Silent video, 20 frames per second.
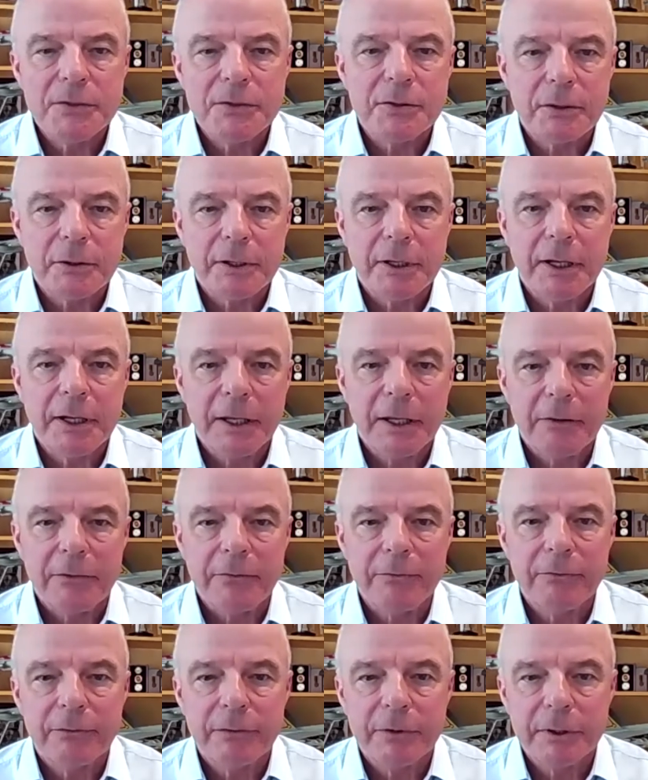I have.
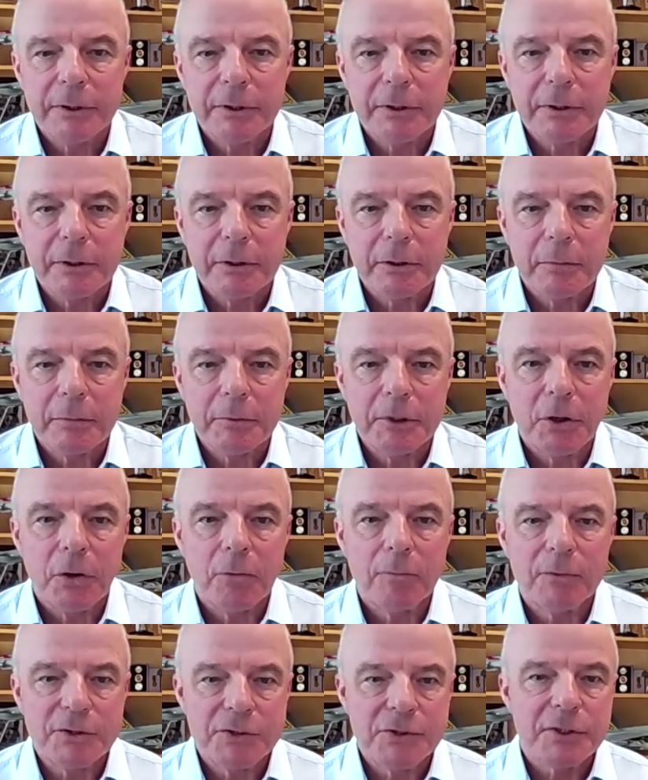
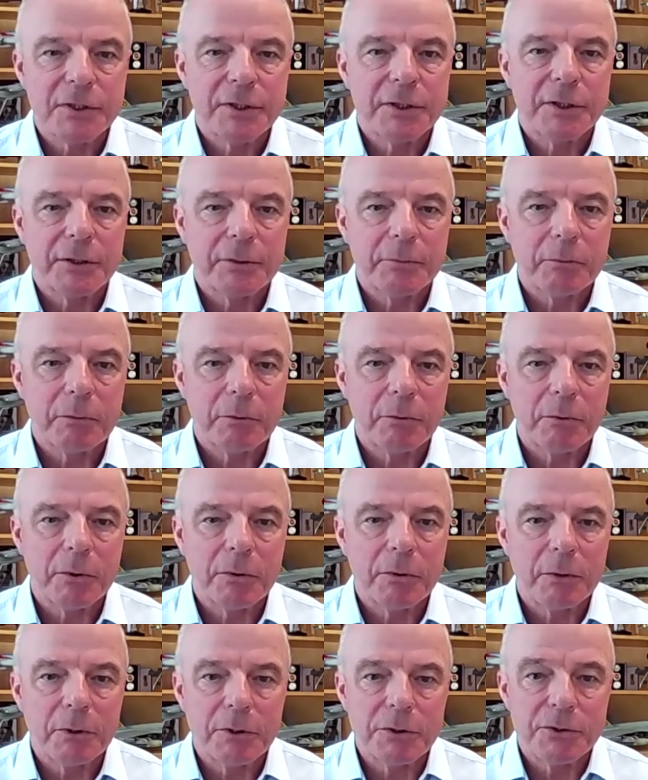Obviously,
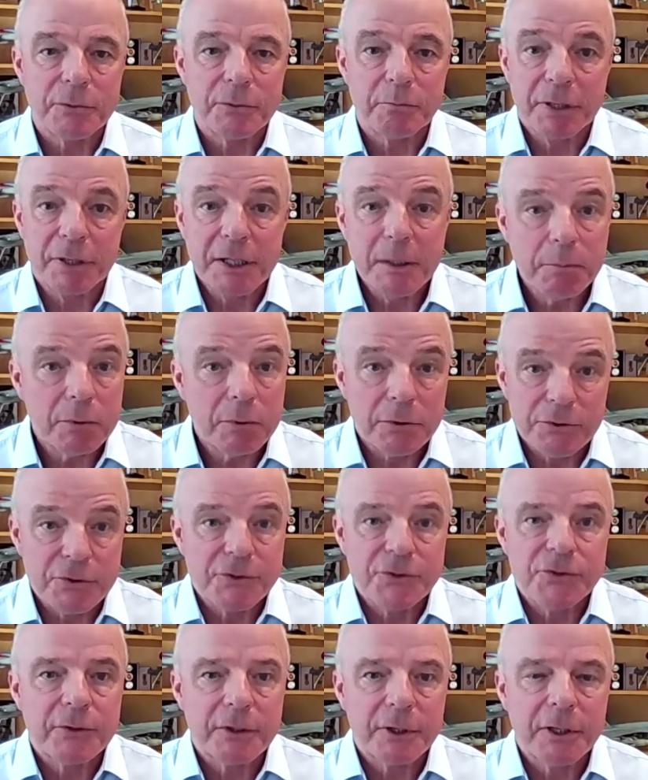as a people, as
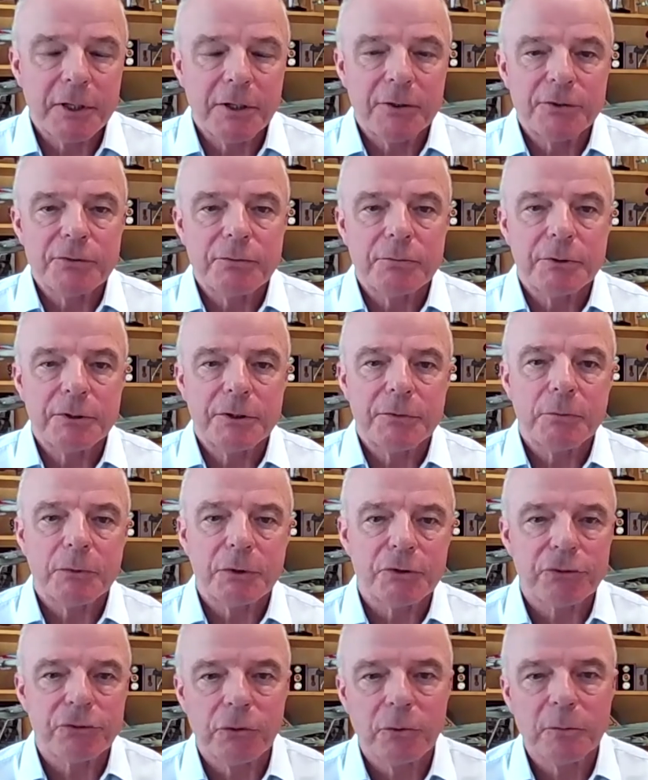Australians, we're
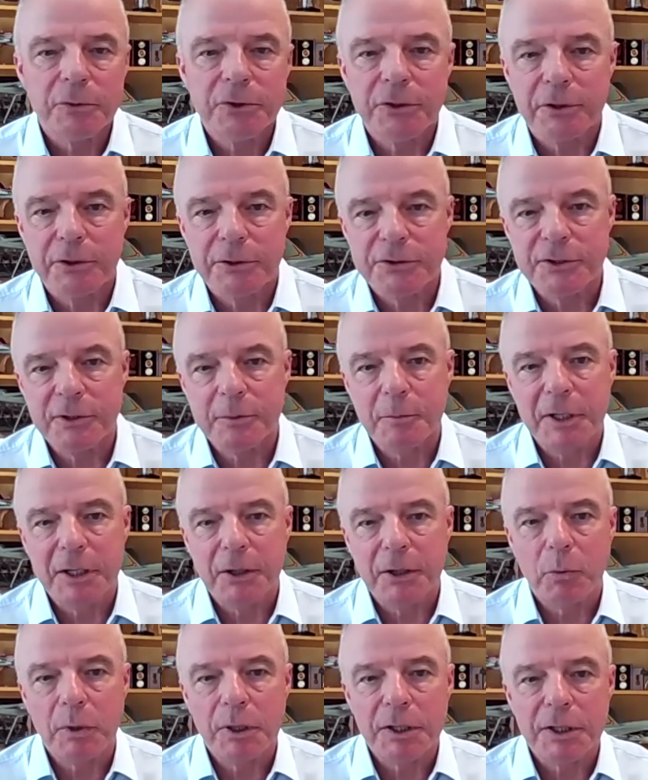traumatised in many
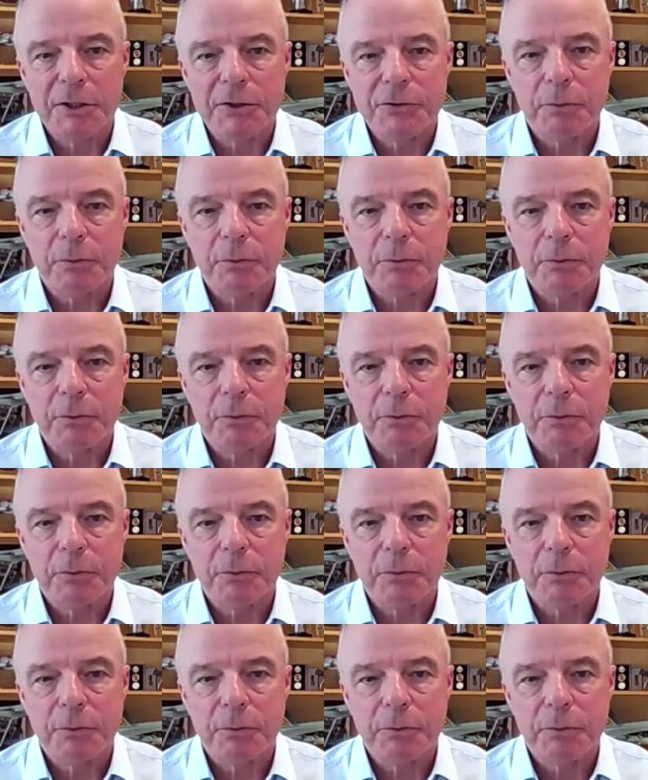ways.